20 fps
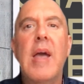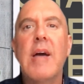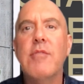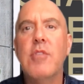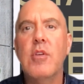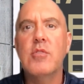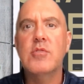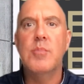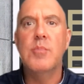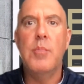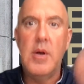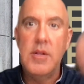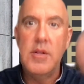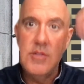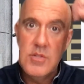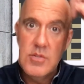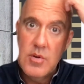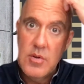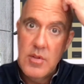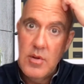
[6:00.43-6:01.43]
I have those
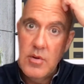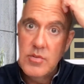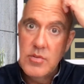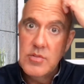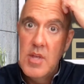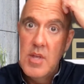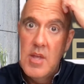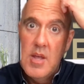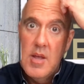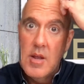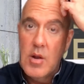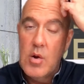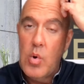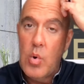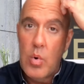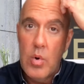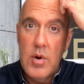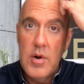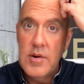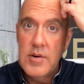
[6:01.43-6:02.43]
months or those
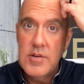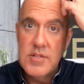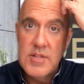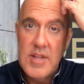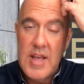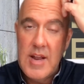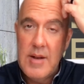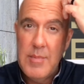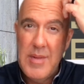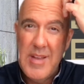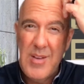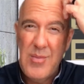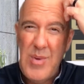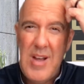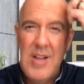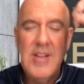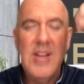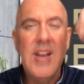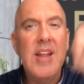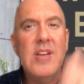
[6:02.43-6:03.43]
quarters that I'm like,
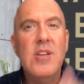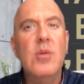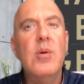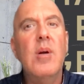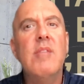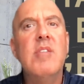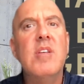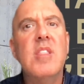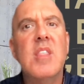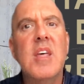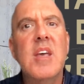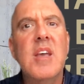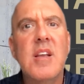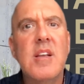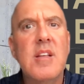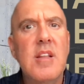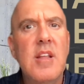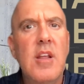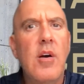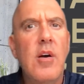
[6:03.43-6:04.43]
wow, did I do
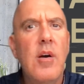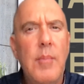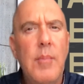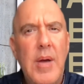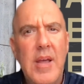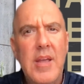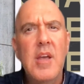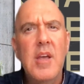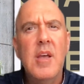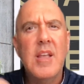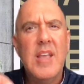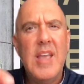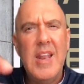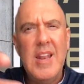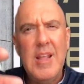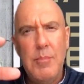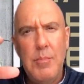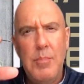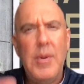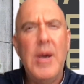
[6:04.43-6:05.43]
everything? You know, am I
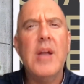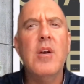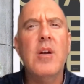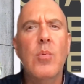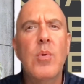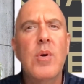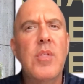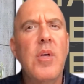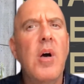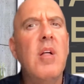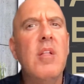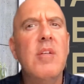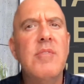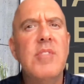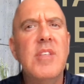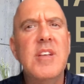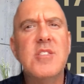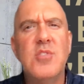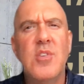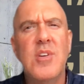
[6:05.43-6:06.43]
getting better with all
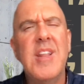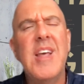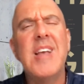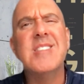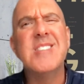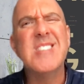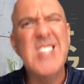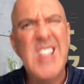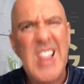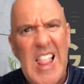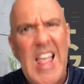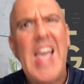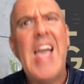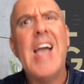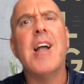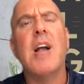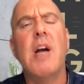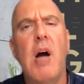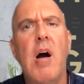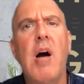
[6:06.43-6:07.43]
of these, or did I
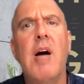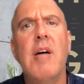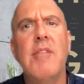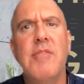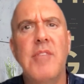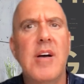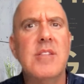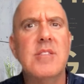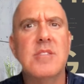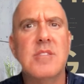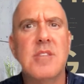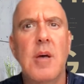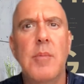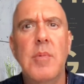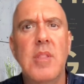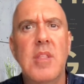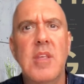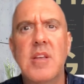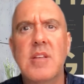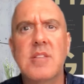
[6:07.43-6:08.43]
slack off on
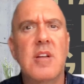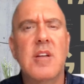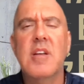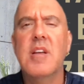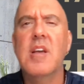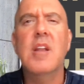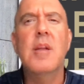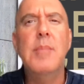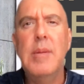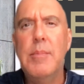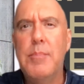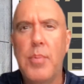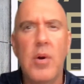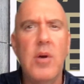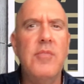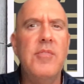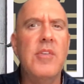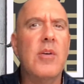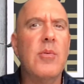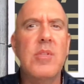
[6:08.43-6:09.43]
some of these? Are you going to be
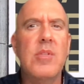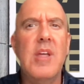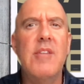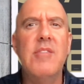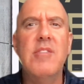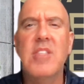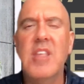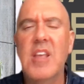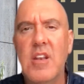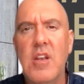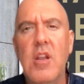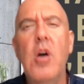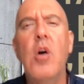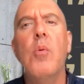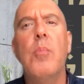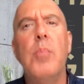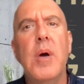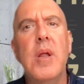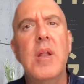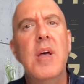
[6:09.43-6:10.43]
perfect with everything?
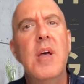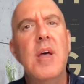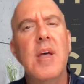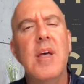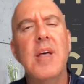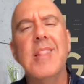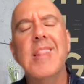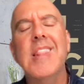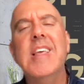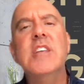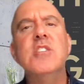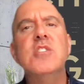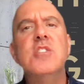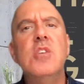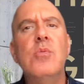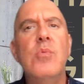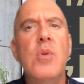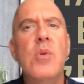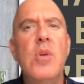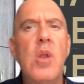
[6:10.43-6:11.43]
No, but at least
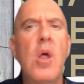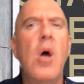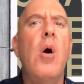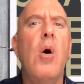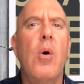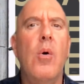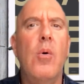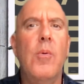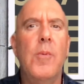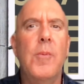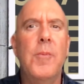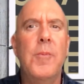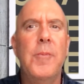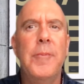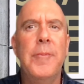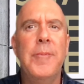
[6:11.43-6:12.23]
you know